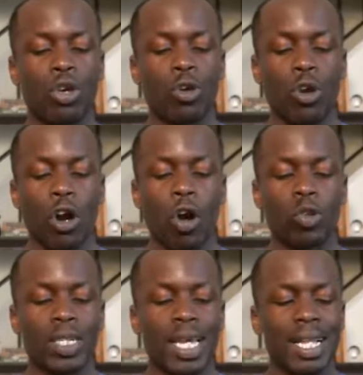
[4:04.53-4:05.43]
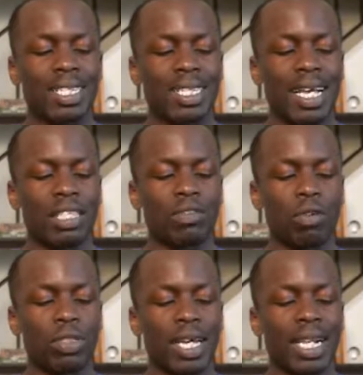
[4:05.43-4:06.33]
Your hotel stands for
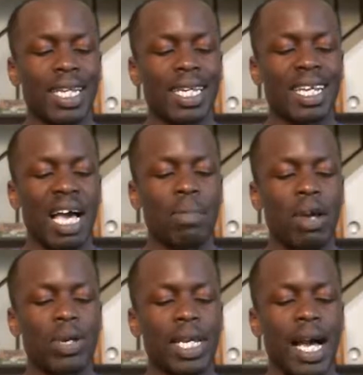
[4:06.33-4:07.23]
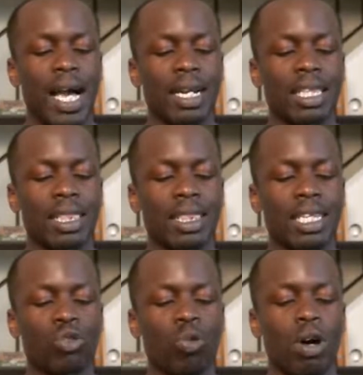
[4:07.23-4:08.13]
the clean Americana that
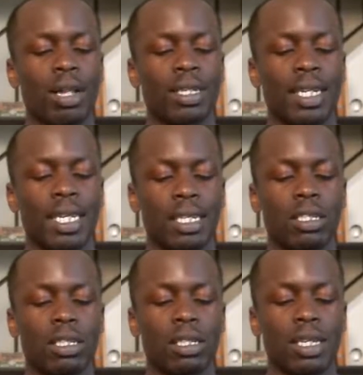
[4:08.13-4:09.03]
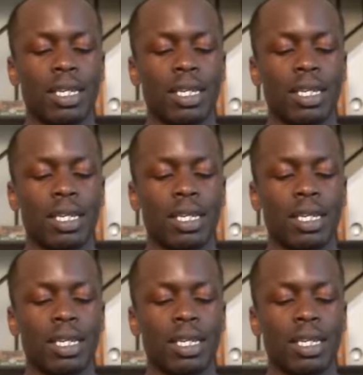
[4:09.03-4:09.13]
this world needs.